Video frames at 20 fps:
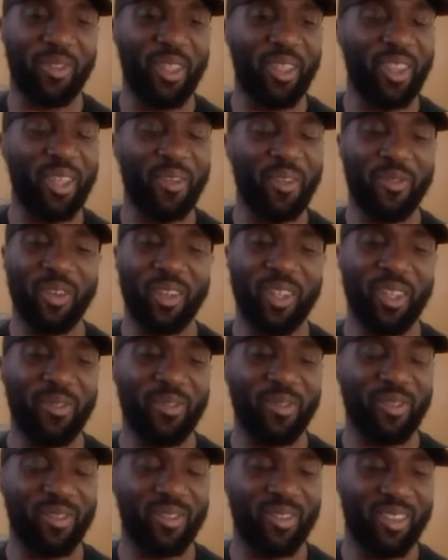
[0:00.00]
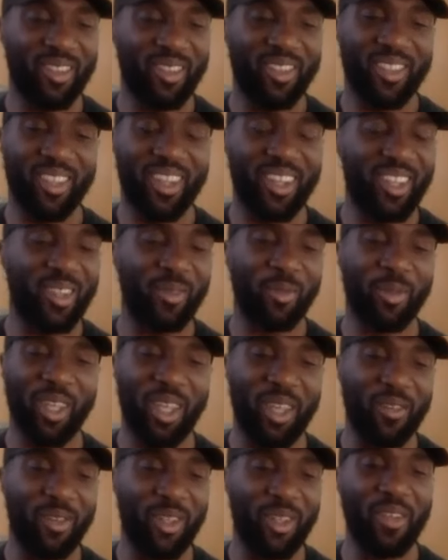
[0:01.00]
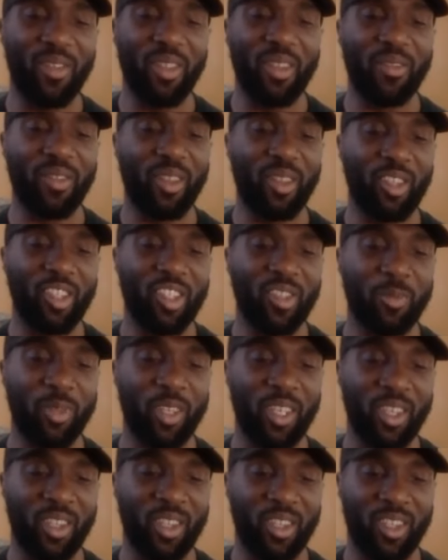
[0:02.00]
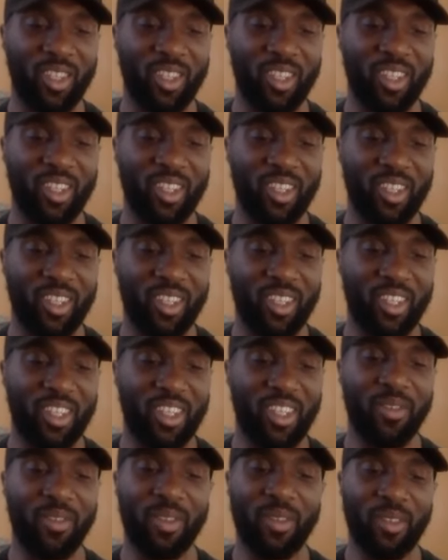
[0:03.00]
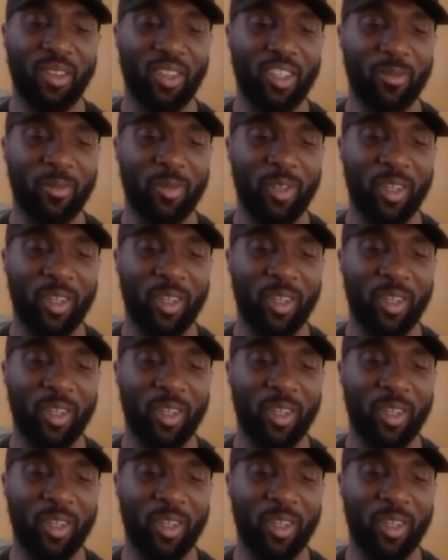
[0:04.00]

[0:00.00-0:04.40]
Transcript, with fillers: They're definitely they're going to be going, even if they're not speaking on it. Even okay.